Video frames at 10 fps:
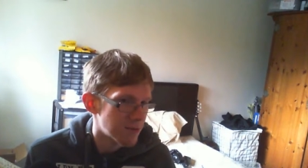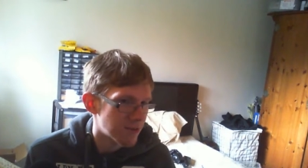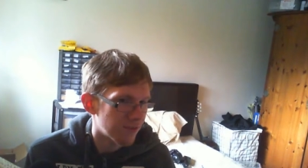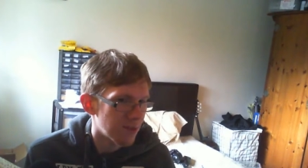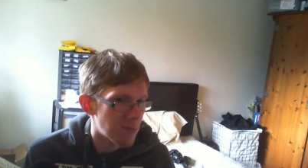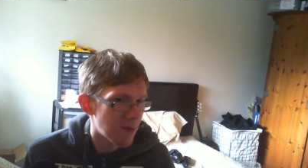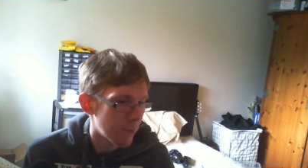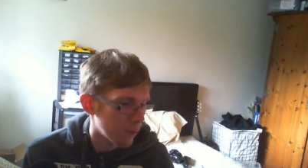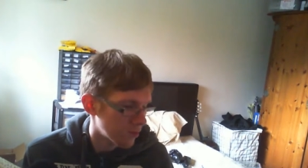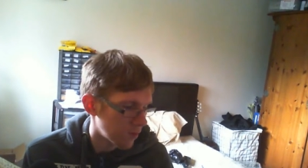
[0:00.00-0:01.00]
It's a flip effect
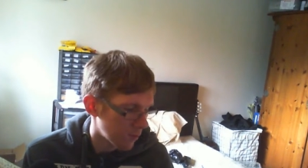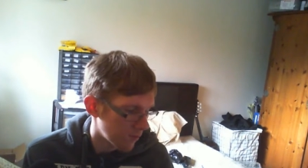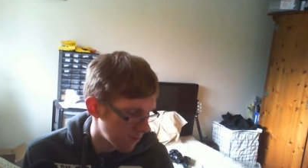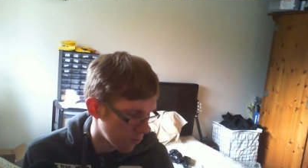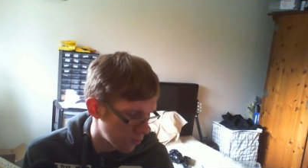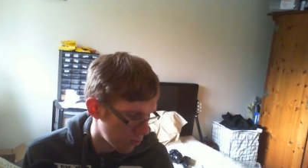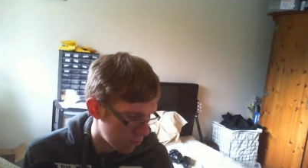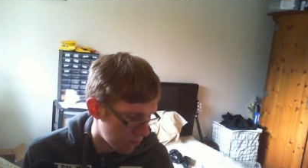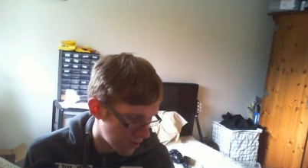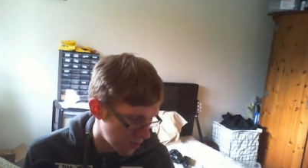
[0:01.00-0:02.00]
monster for every animals. Don't
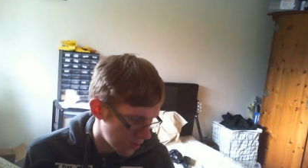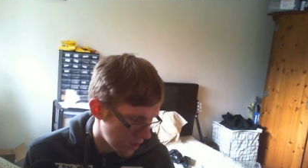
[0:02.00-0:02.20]
matter.